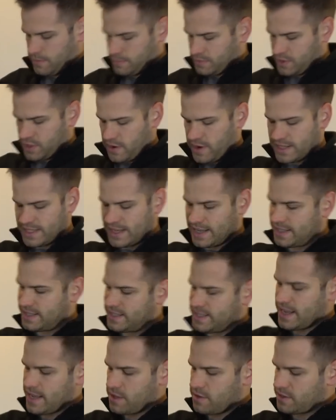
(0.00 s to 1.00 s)
So as I
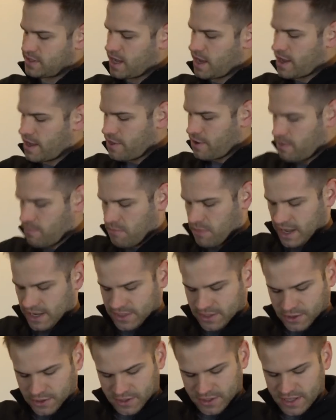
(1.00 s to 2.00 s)
said, those other
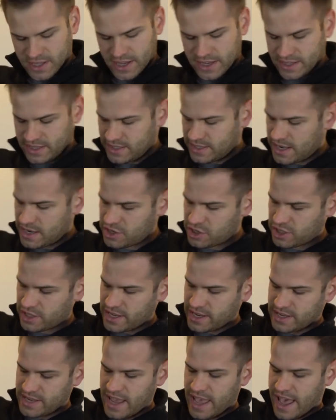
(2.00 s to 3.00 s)
muscles, they
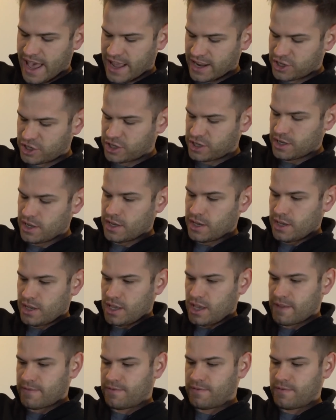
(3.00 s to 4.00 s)
essentially attach,
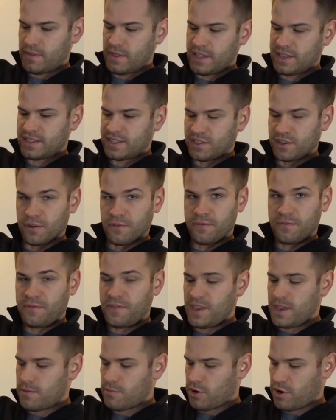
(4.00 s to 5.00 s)
if this is your
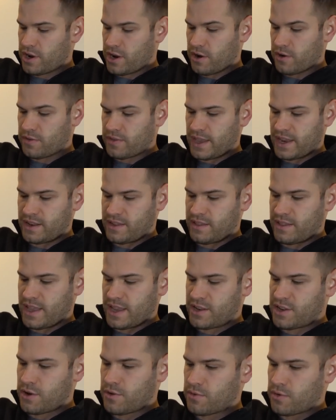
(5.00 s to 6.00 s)
femur here,
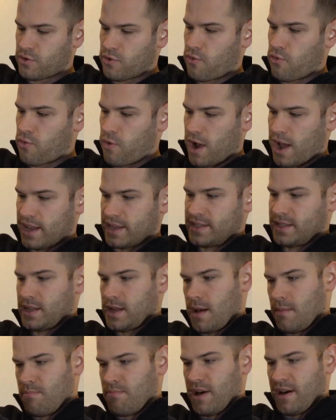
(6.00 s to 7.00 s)
they don't cross
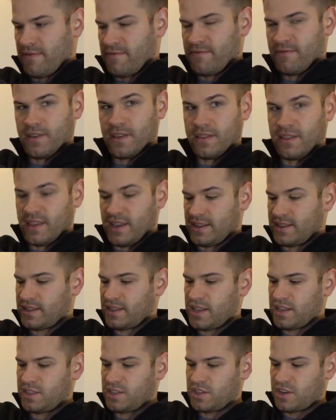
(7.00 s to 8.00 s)
above this.
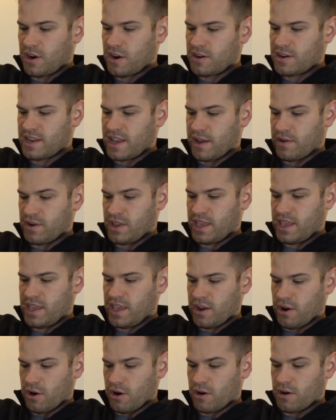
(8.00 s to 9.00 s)
They start down
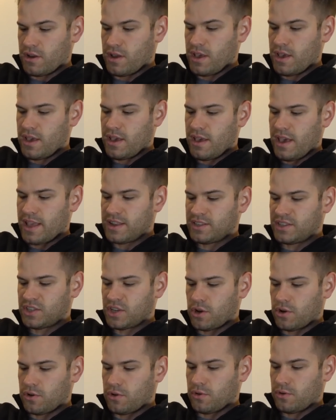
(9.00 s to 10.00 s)
here. And
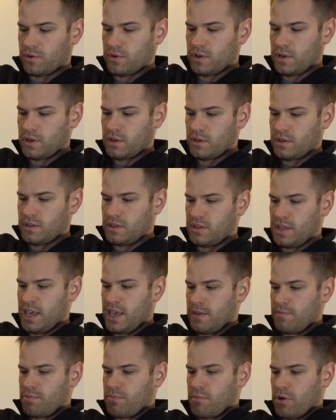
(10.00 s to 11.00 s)
so
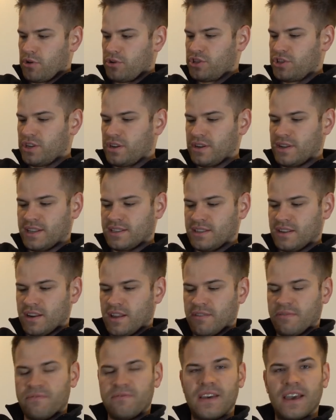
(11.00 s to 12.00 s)
hip motion
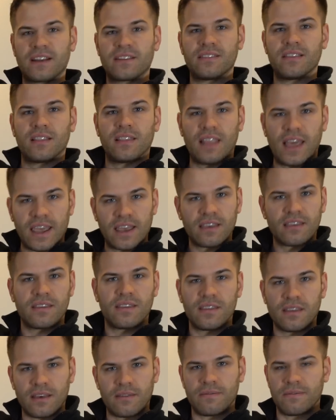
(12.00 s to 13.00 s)
doesn't affect the
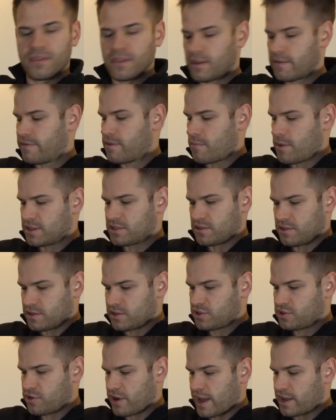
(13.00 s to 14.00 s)
length of the muscle, the
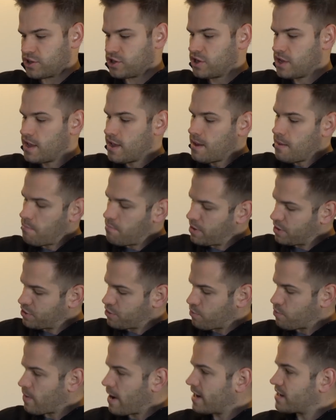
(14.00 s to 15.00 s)
stretch. But
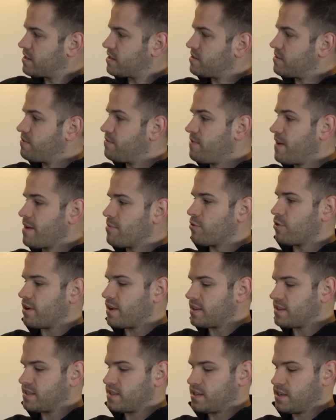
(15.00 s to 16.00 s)
the rectus
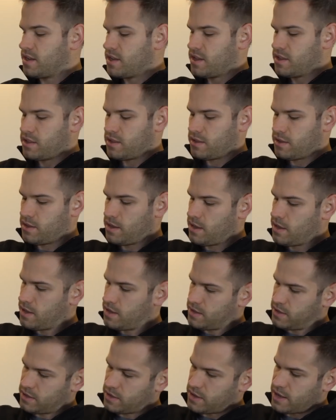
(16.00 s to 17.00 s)
femoris
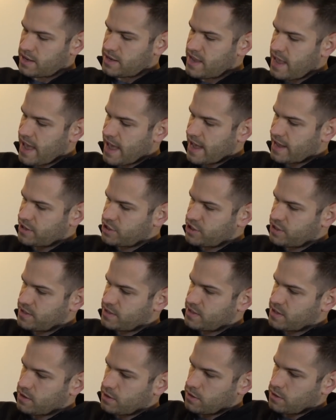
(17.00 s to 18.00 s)

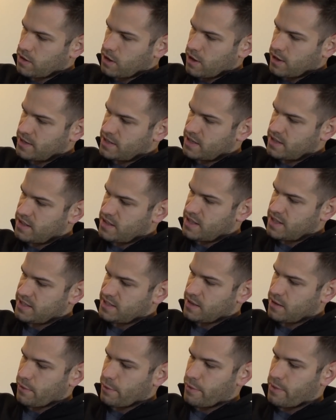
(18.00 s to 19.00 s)
attaches onto
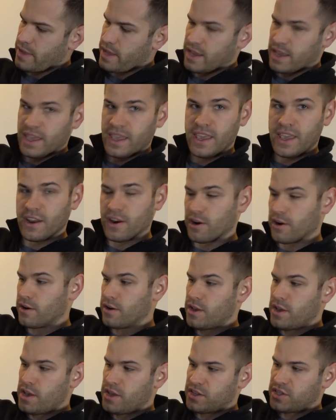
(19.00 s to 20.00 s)
this little thing
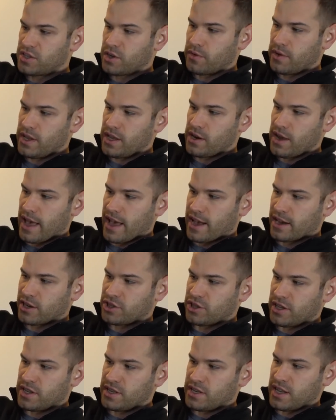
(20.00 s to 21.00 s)
here. So it
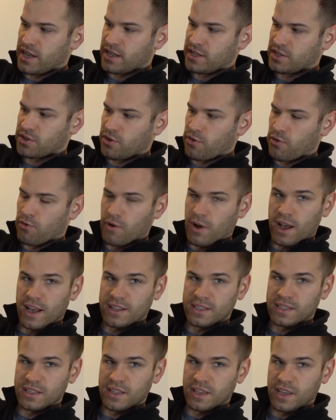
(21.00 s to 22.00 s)
actually does
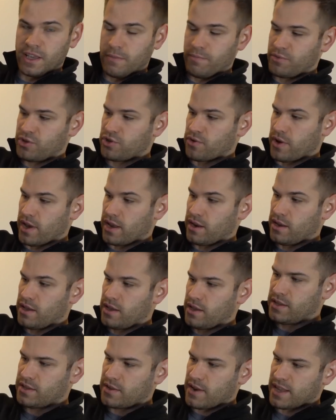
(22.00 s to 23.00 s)
cross the hip joint.
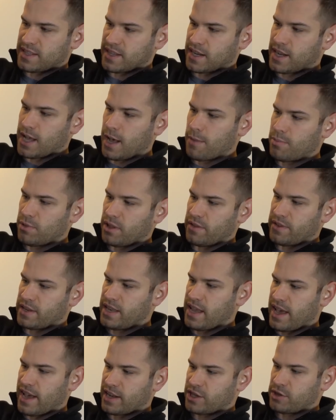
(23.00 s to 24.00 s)
So it has a couple of
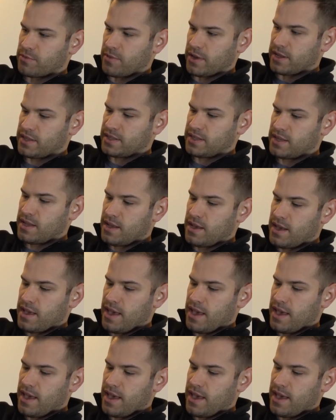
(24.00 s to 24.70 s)
attachments.